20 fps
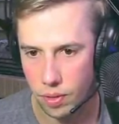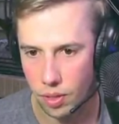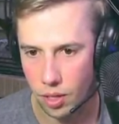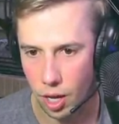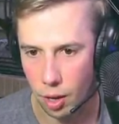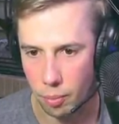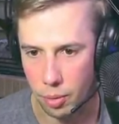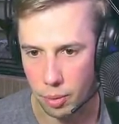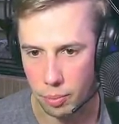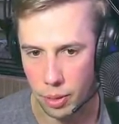
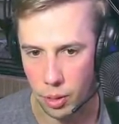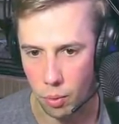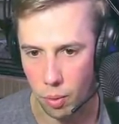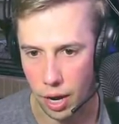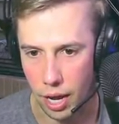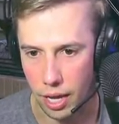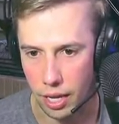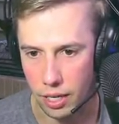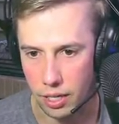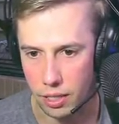I better be
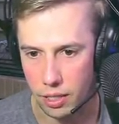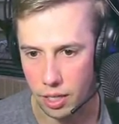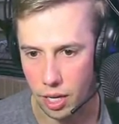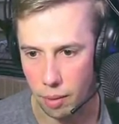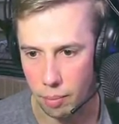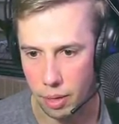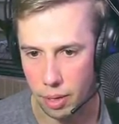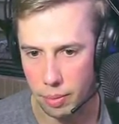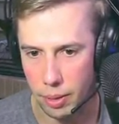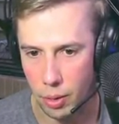quiet. I
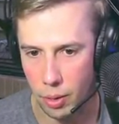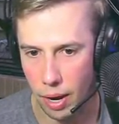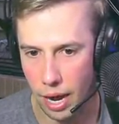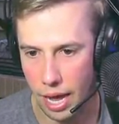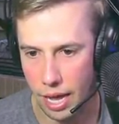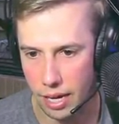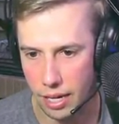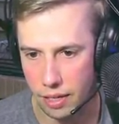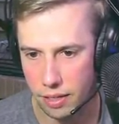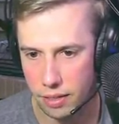better be
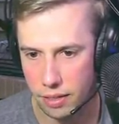quiet.